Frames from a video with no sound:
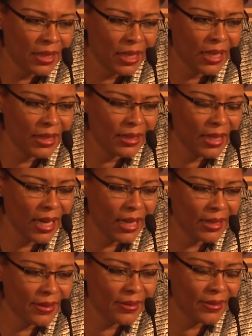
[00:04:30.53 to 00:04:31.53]

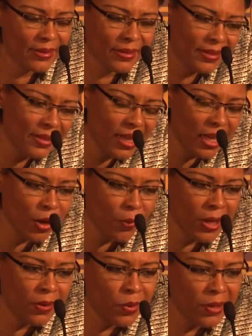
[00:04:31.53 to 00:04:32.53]
you know,
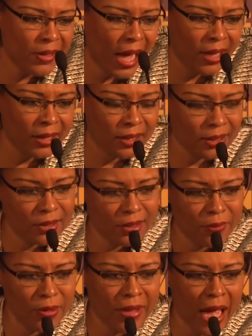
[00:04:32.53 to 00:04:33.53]
we've got
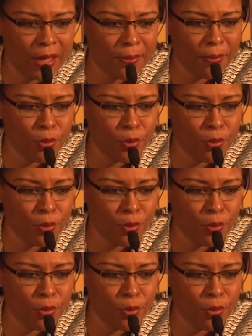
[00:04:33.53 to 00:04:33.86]
to